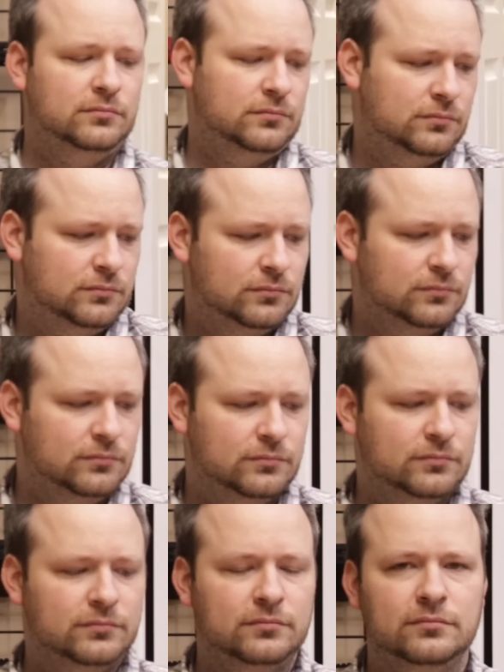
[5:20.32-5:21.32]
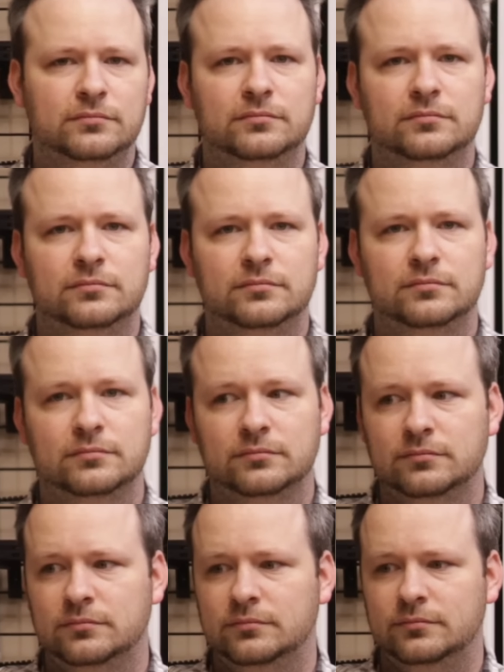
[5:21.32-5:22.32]

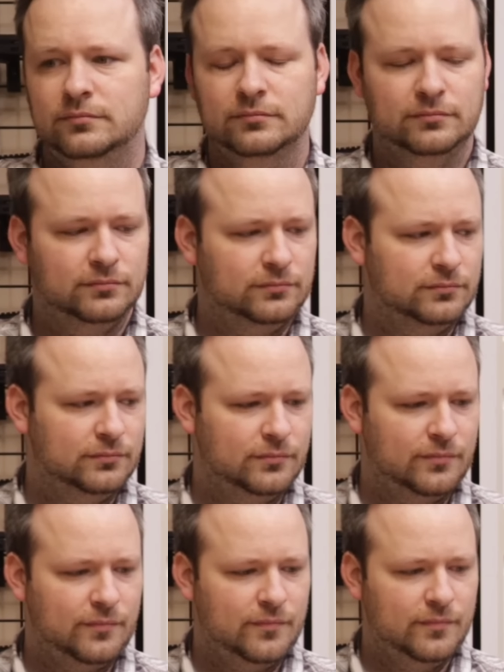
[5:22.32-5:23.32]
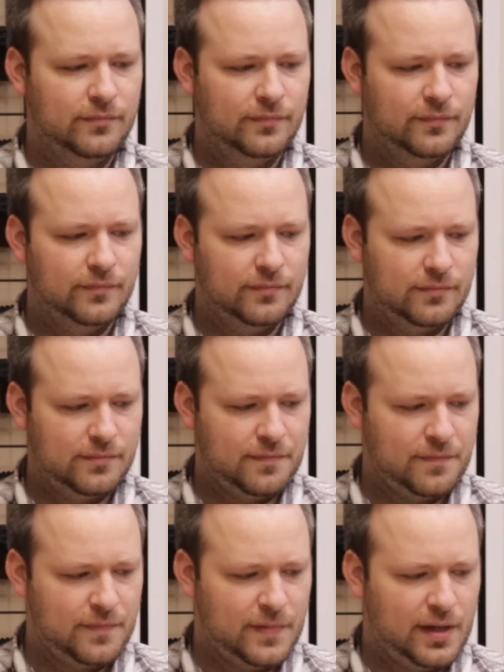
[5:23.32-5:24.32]

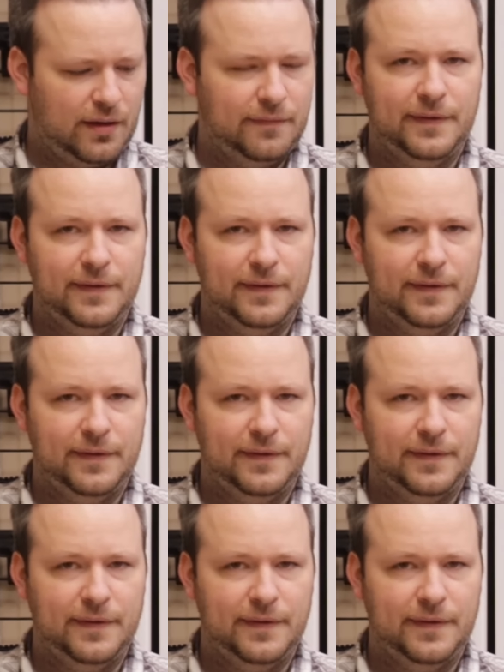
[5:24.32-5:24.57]
(not speaking)